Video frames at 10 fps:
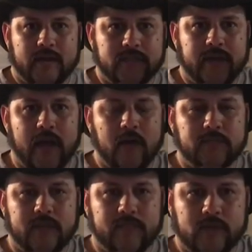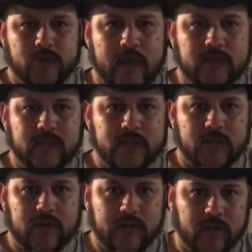because it helps them to
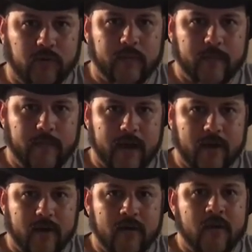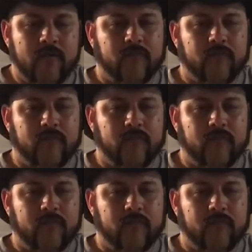transition a little bit better